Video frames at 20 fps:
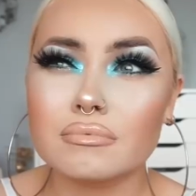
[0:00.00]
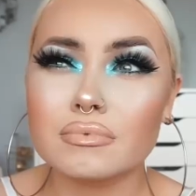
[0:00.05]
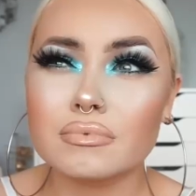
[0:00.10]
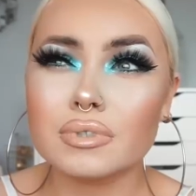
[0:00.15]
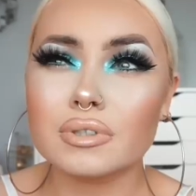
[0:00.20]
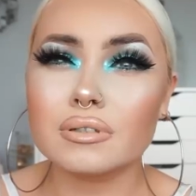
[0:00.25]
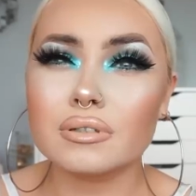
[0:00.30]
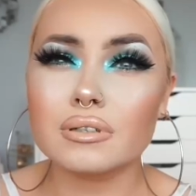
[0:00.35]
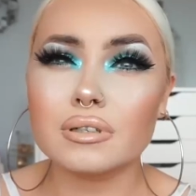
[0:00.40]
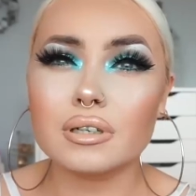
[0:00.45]

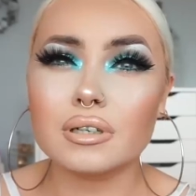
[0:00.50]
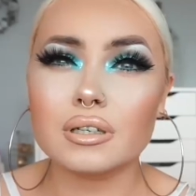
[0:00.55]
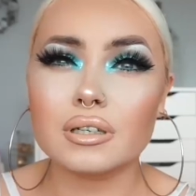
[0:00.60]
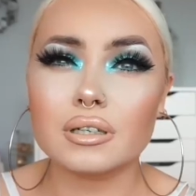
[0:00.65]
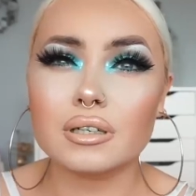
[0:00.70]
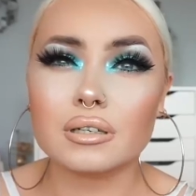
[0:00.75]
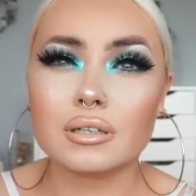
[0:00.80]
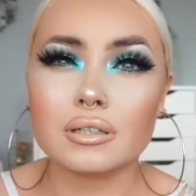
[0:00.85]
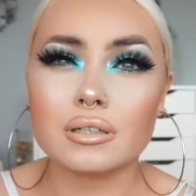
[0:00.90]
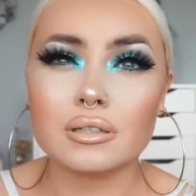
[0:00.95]

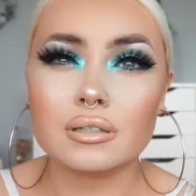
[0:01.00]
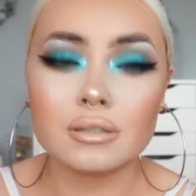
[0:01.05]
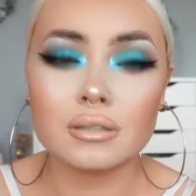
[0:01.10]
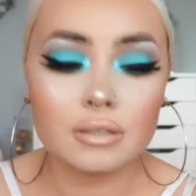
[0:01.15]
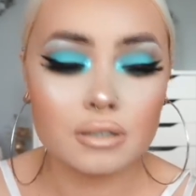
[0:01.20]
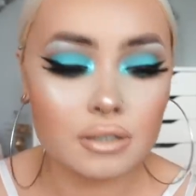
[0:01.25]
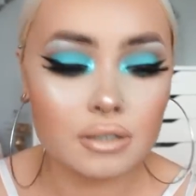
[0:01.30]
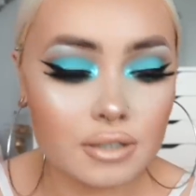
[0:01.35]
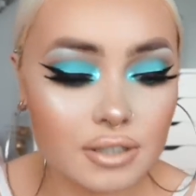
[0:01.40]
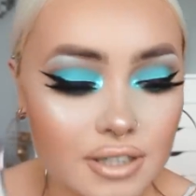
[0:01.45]

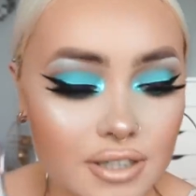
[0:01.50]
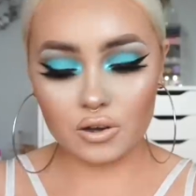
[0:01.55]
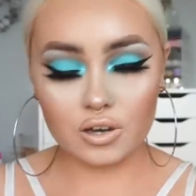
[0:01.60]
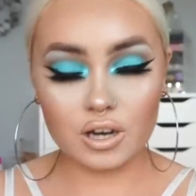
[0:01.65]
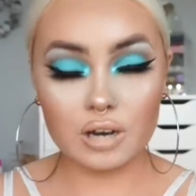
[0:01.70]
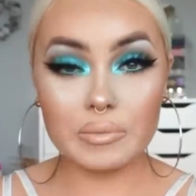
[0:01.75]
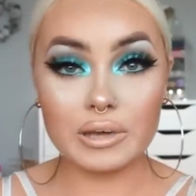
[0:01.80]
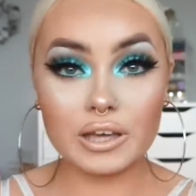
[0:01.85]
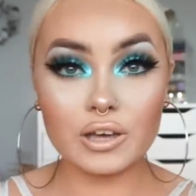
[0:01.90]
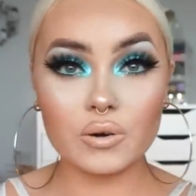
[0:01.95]

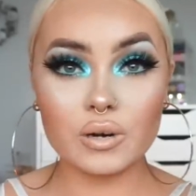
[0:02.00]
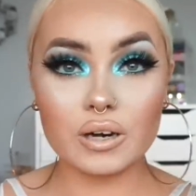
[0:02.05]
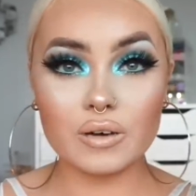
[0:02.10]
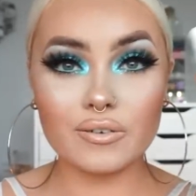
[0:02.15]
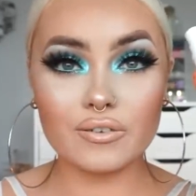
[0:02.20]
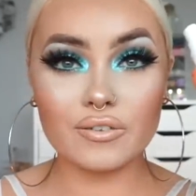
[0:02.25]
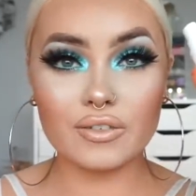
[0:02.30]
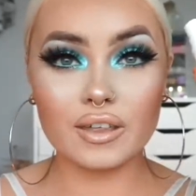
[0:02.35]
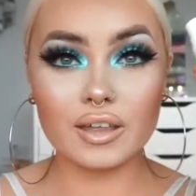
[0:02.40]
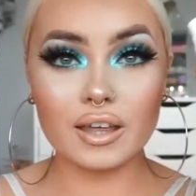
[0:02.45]
Gonna be going
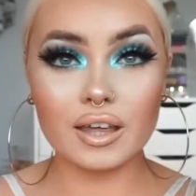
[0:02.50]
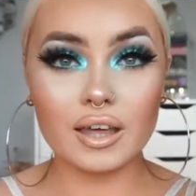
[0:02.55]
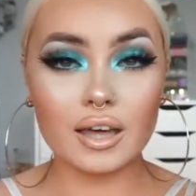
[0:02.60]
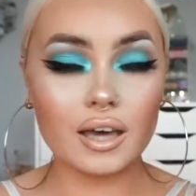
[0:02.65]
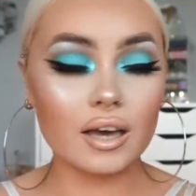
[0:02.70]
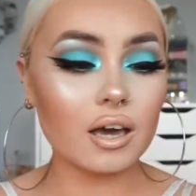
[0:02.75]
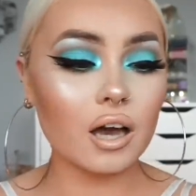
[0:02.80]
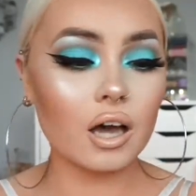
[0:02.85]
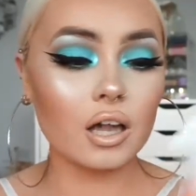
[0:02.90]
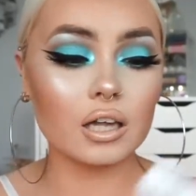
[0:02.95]
with the
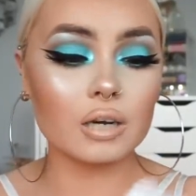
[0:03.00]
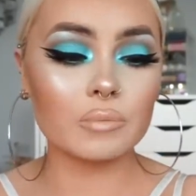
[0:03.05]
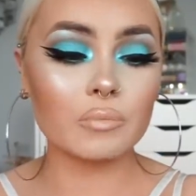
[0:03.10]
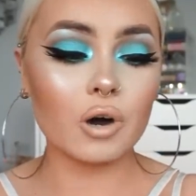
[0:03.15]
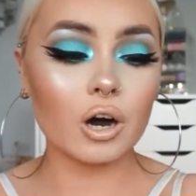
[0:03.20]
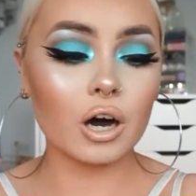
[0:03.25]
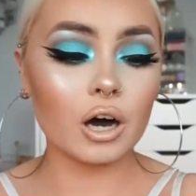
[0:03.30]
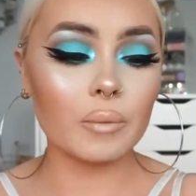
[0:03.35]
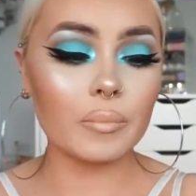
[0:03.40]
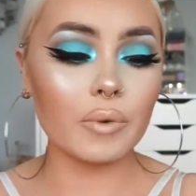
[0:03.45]

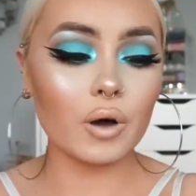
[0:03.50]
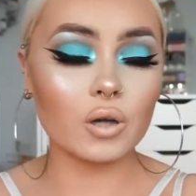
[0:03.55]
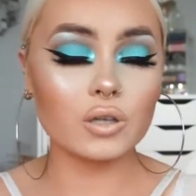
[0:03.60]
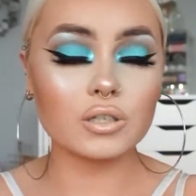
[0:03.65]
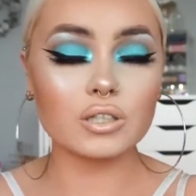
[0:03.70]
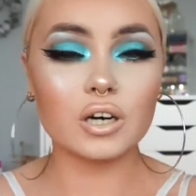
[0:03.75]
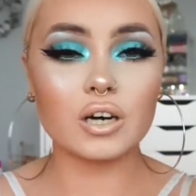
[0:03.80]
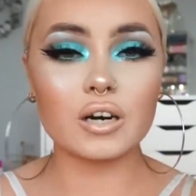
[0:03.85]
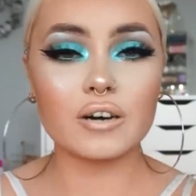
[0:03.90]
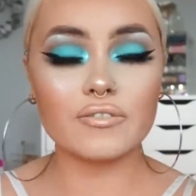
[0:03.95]
Colourpop
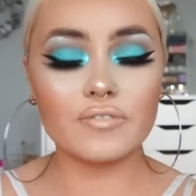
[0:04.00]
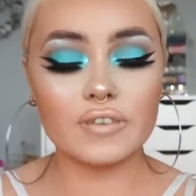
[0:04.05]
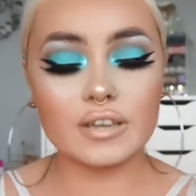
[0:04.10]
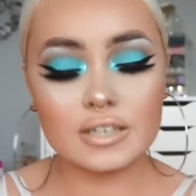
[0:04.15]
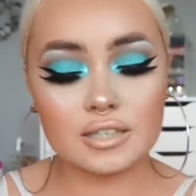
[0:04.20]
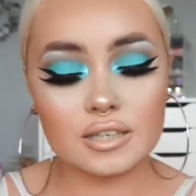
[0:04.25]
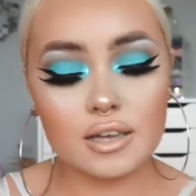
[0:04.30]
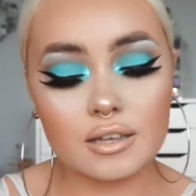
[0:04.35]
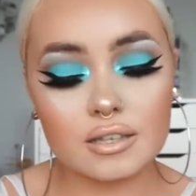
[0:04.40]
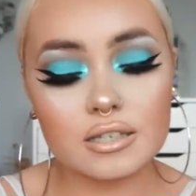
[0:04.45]
All-Star Face
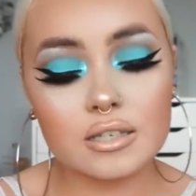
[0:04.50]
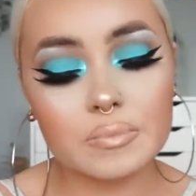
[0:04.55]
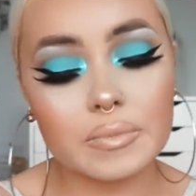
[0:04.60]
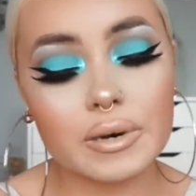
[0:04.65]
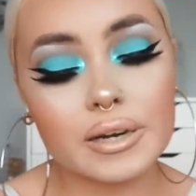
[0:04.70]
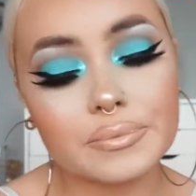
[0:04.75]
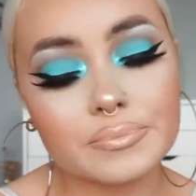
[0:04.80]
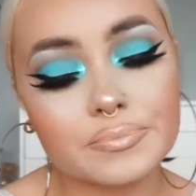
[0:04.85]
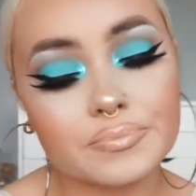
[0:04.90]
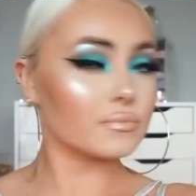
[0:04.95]
Setting
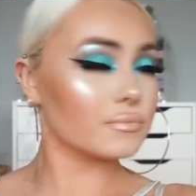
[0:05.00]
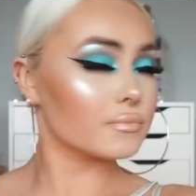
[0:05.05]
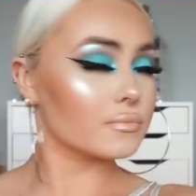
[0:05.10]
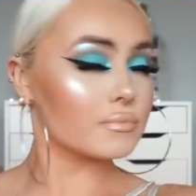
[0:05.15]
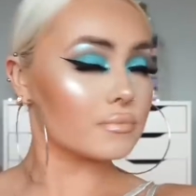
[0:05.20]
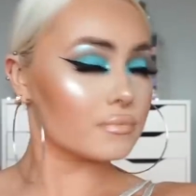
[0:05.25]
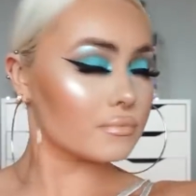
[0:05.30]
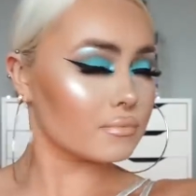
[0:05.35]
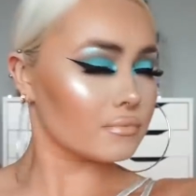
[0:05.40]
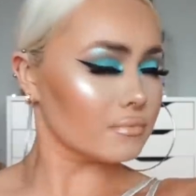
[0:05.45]
Spray.
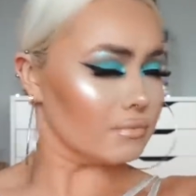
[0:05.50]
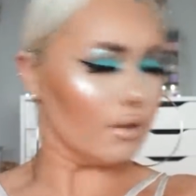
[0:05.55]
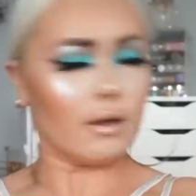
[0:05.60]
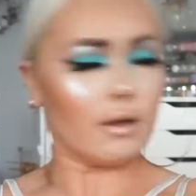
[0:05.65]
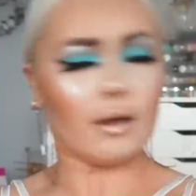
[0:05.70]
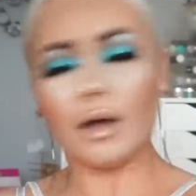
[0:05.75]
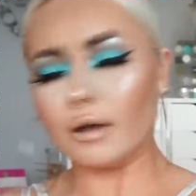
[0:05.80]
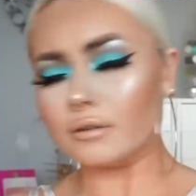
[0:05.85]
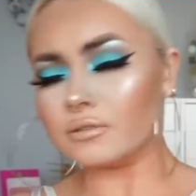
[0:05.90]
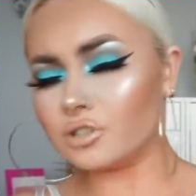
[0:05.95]

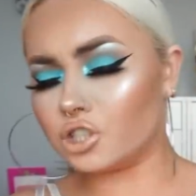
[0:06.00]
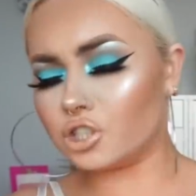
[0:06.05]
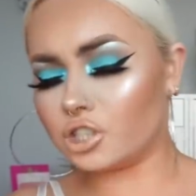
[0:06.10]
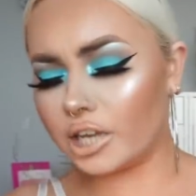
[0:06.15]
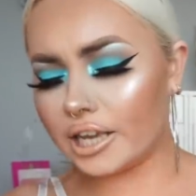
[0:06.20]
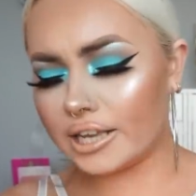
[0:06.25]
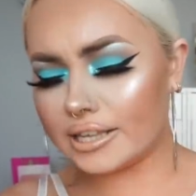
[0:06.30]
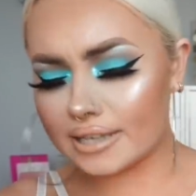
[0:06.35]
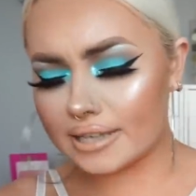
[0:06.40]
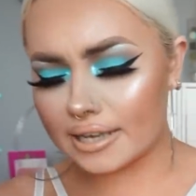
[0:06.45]

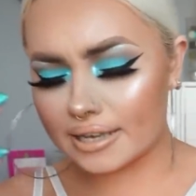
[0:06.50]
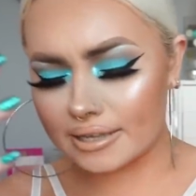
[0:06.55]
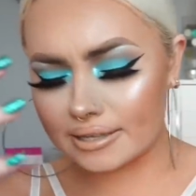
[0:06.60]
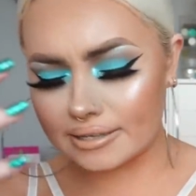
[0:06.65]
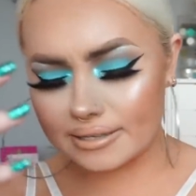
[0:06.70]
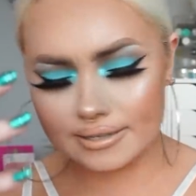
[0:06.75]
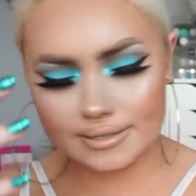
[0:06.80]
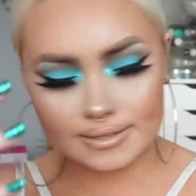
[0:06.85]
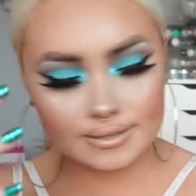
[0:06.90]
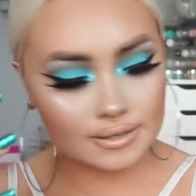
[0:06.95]

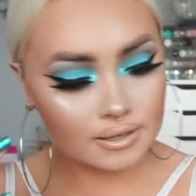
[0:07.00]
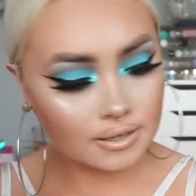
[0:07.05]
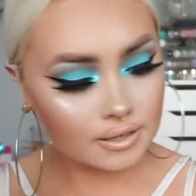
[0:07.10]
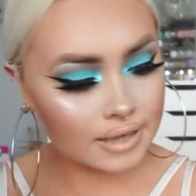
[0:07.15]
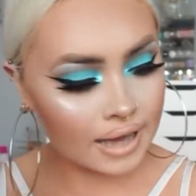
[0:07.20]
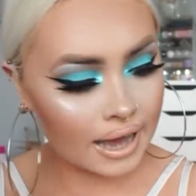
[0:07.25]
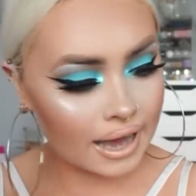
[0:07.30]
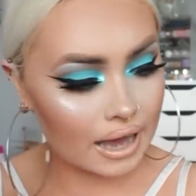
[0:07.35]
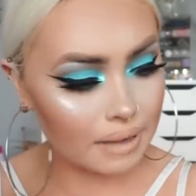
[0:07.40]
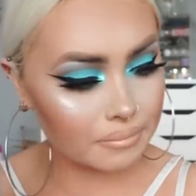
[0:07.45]
Jesus,
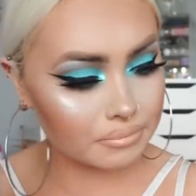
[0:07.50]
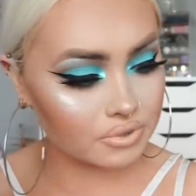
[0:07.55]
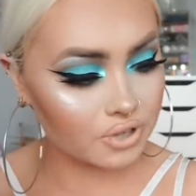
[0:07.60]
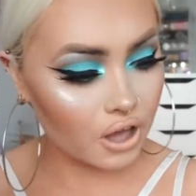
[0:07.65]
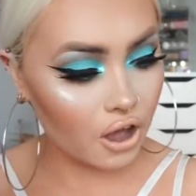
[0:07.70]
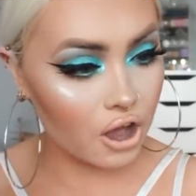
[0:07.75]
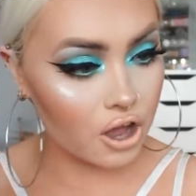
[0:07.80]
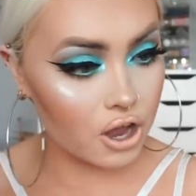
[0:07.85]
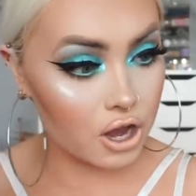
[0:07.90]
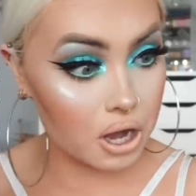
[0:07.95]
calm
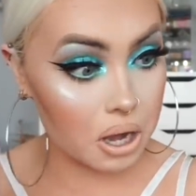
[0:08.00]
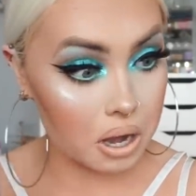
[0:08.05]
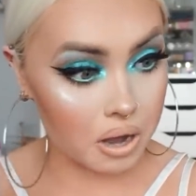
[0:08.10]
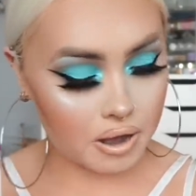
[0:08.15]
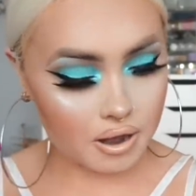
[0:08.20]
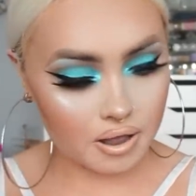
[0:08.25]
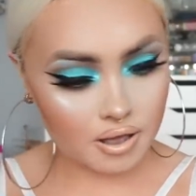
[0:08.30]
down.